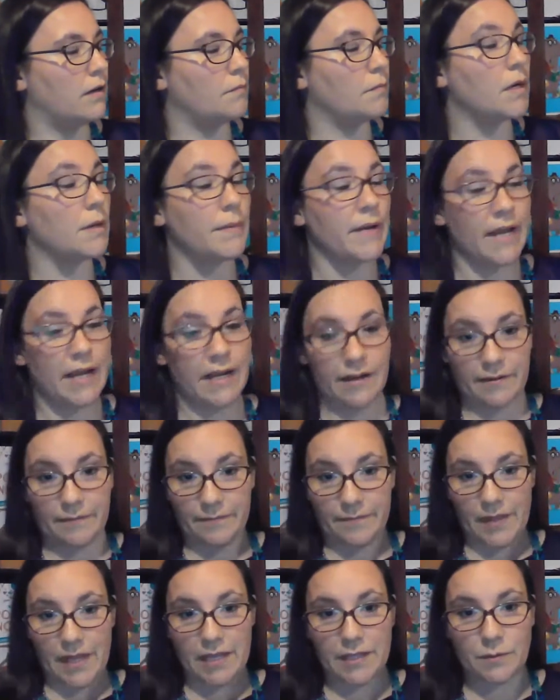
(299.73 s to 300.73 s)
mermaid
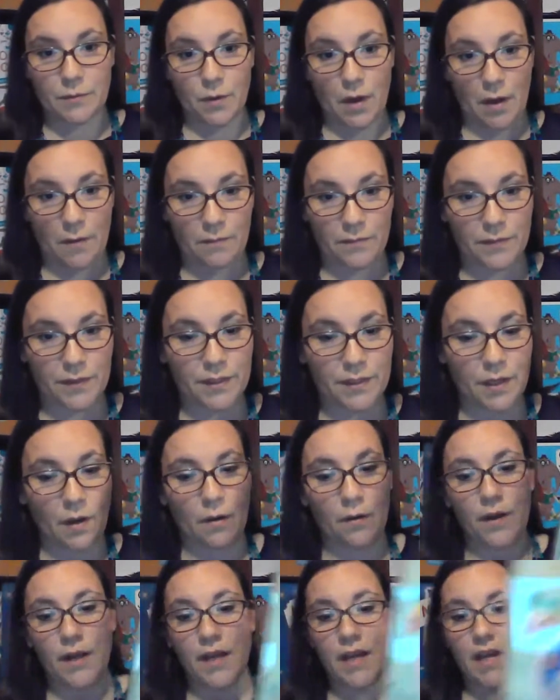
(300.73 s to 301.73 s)
as well.
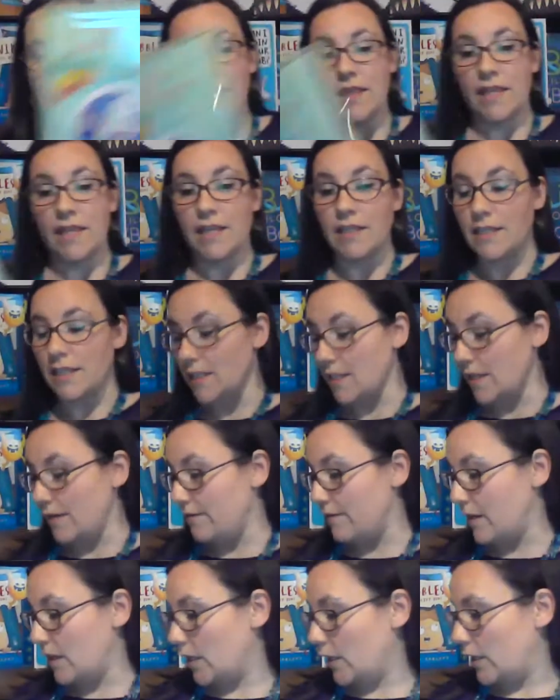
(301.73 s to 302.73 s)
So this is
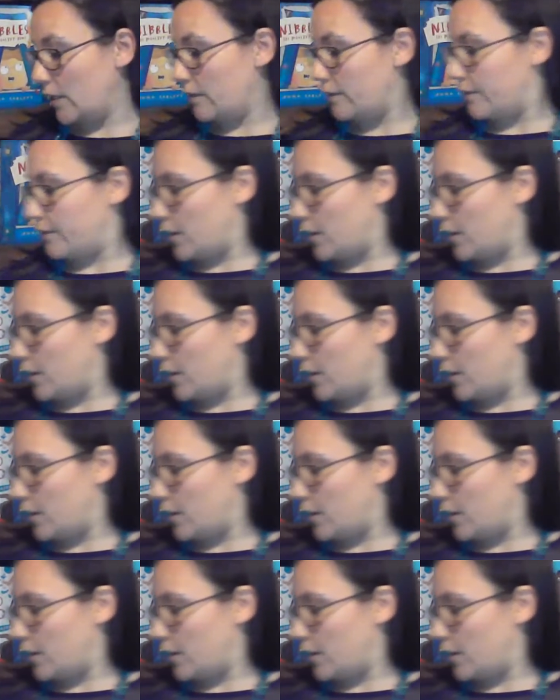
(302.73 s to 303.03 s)
even good